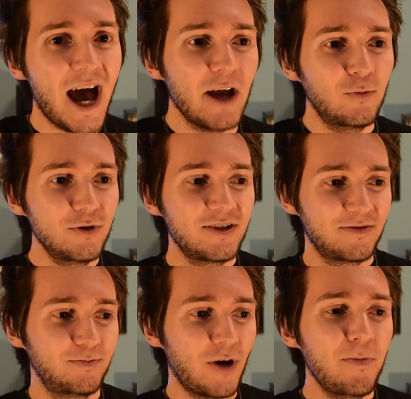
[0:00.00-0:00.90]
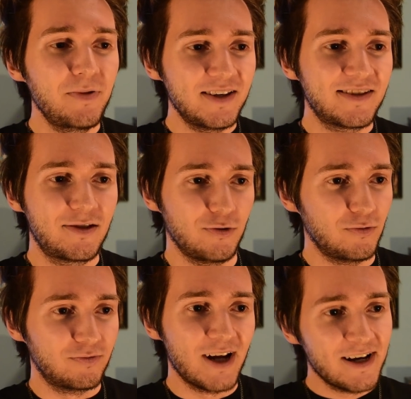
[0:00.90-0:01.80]
I would up it
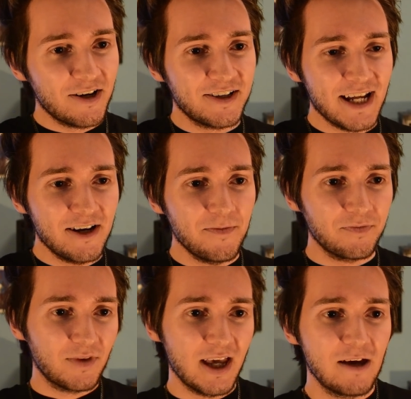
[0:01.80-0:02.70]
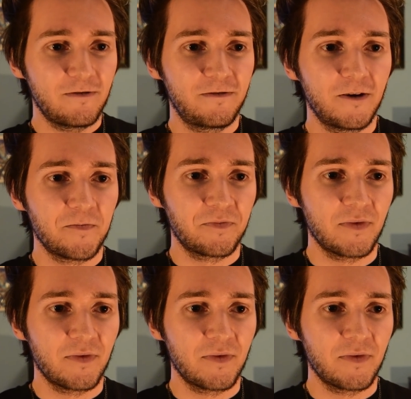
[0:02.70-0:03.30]
to 9 out of 10 if